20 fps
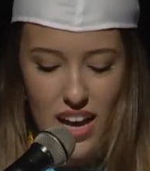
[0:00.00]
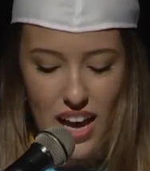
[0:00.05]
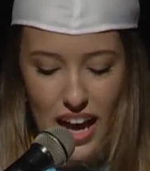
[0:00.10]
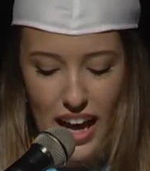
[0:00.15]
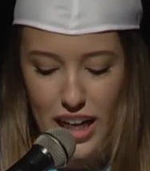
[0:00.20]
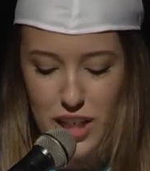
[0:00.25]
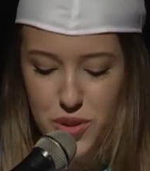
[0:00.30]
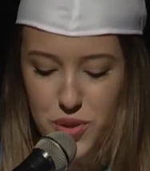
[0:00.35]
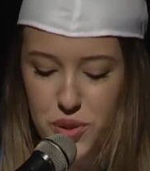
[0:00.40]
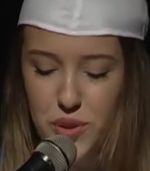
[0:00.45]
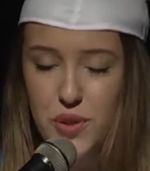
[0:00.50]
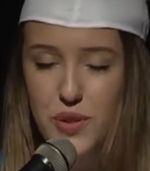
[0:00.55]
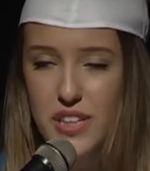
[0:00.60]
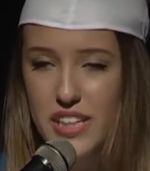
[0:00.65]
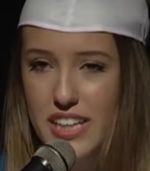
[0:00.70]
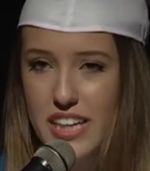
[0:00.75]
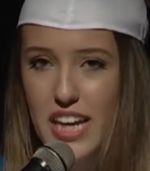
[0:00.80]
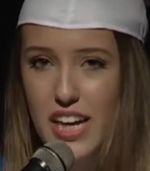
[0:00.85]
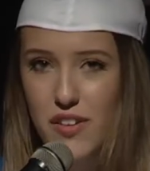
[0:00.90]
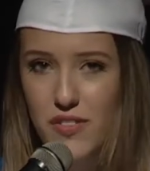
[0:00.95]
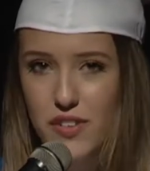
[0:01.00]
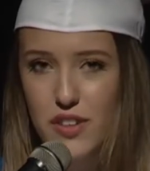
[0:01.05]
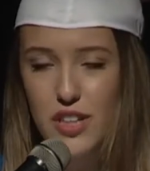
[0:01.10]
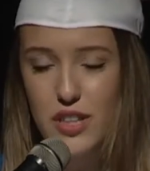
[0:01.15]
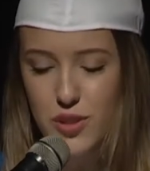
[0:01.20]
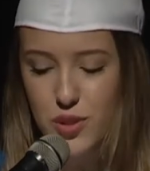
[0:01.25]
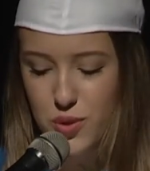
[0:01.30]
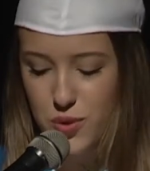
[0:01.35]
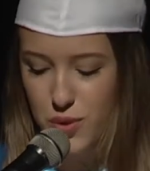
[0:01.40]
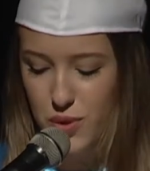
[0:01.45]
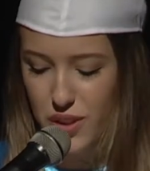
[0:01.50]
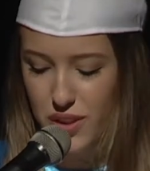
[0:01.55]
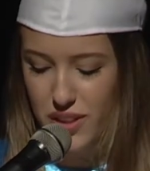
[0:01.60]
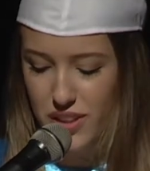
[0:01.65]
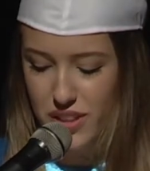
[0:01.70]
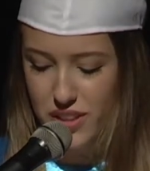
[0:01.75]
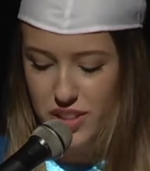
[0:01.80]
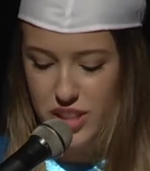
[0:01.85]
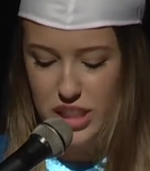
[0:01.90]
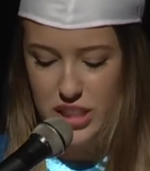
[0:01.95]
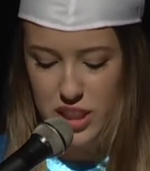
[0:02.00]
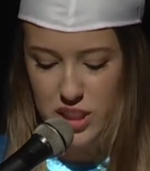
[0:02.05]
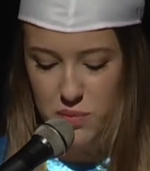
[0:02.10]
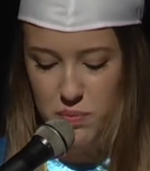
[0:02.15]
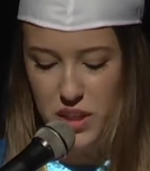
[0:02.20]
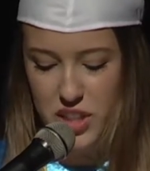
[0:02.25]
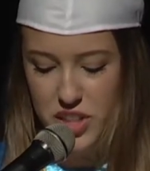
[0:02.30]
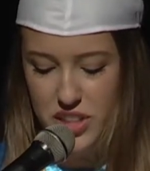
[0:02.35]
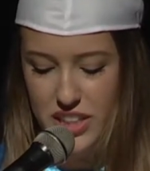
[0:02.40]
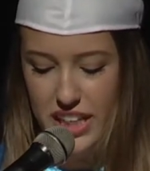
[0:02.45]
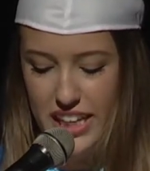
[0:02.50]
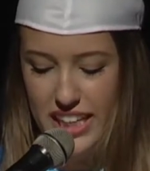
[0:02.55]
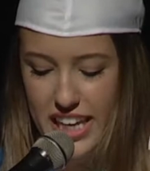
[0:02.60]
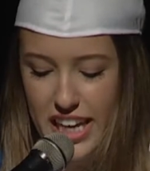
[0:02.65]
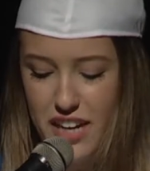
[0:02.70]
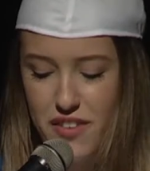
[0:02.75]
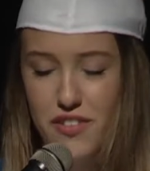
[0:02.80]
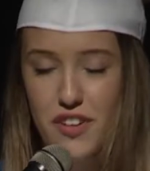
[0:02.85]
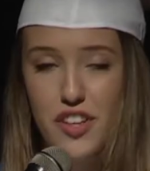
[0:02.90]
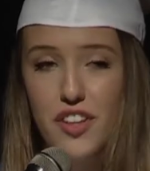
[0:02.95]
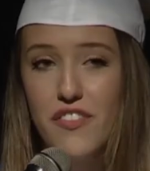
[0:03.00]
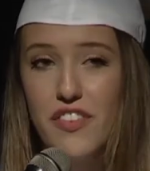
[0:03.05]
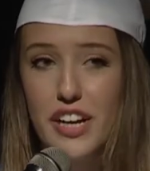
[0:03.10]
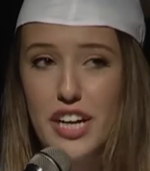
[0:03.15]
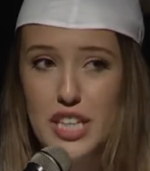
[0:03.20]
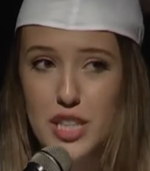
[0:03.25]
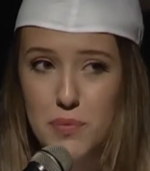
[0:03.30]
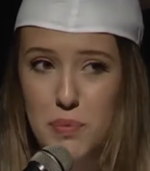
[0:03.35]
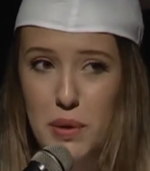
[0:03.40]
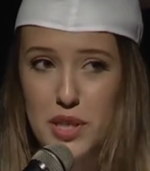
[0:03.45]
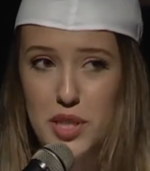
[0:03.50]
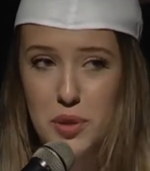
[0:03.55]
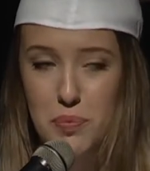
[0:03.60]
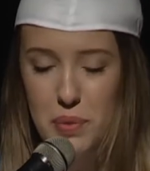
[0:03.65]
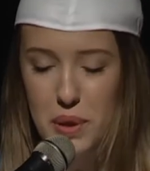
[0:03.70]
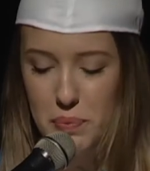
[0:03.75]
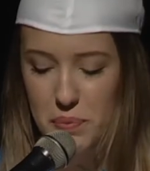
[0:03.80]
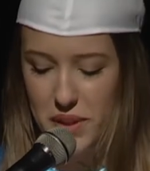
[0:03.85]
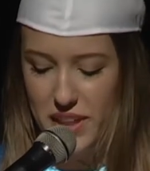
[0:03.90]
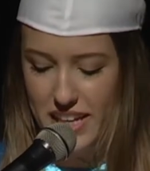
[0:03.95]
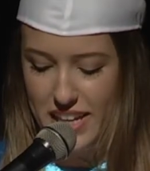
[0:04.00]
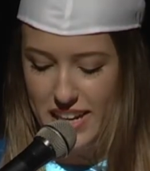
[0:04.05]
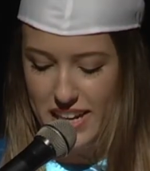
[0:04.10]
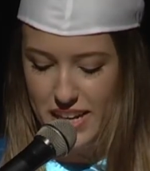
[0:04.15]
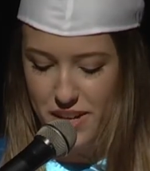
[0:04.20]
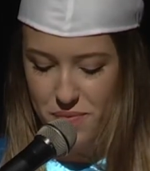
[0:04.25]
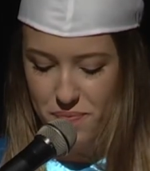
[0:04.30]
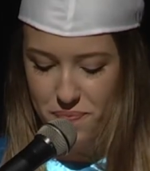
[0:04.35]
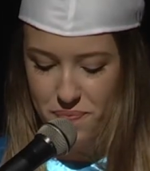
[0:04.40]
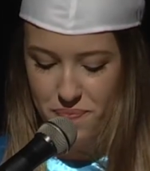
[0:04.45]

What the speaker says: I truly care for this school just as much as I care for the very special people in it.